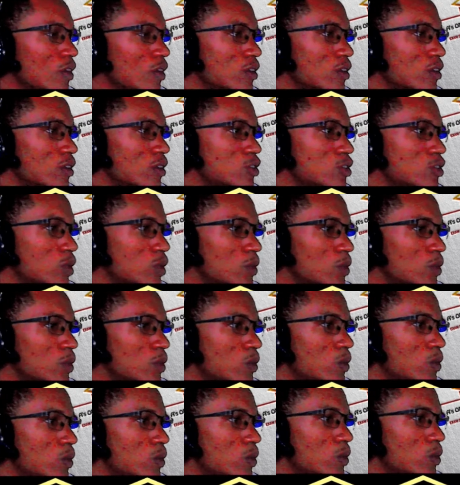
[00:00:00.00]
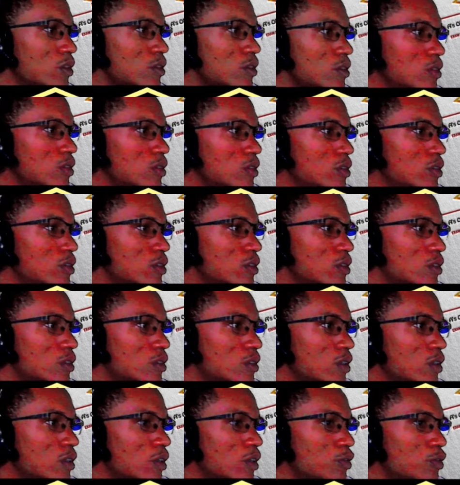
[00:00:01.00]
21,
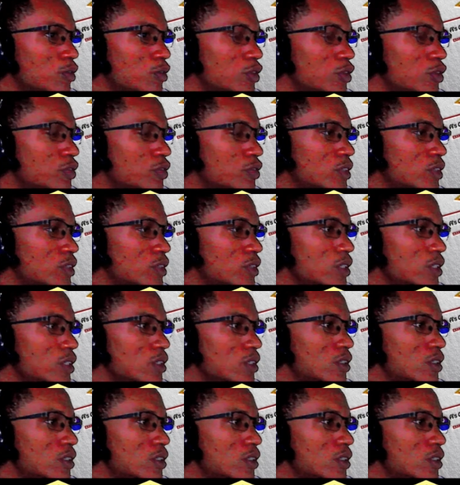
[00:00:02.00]
15,